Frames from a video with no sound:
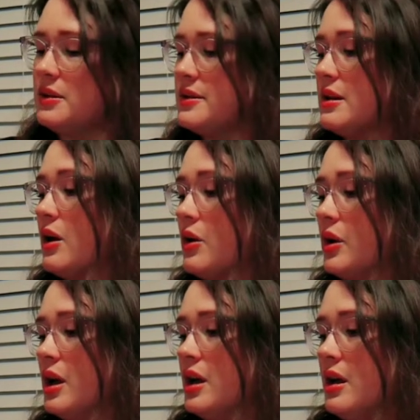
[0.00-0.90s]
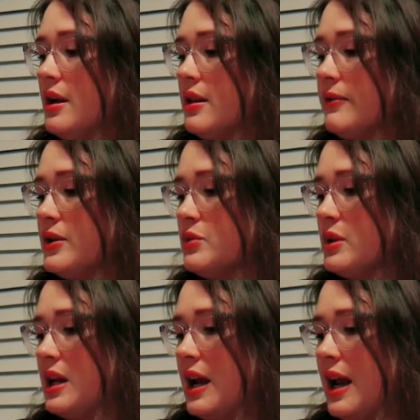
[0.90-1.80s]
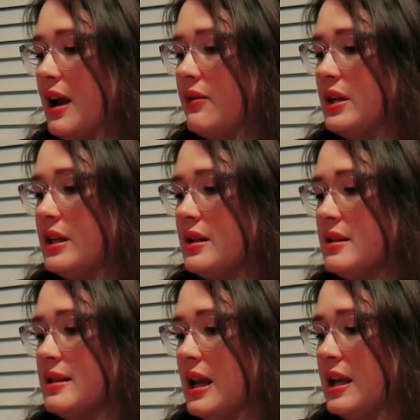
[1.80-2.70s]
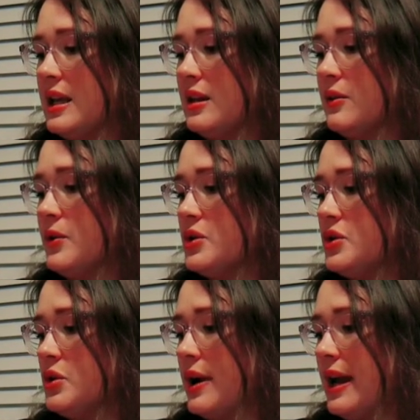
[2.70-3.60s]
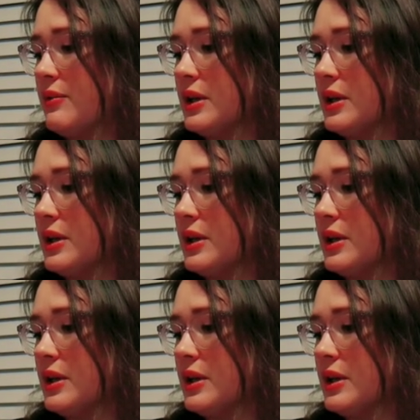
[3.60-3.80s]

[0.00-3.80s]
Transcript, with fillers: So first one I have is a, the first two I have are